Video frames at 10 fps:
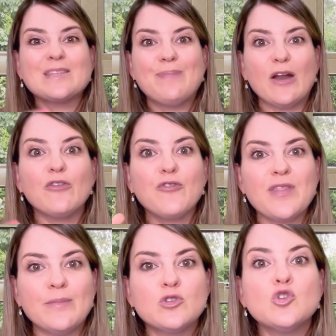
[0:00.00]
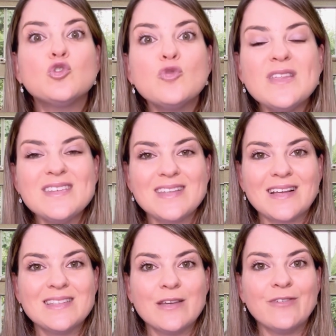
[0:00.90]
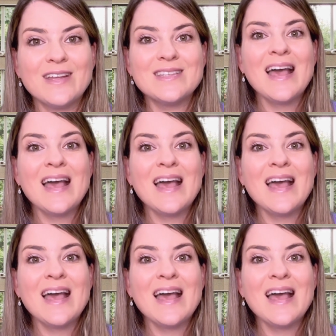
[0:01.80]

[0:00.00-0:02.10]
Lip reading: better for them to do these activities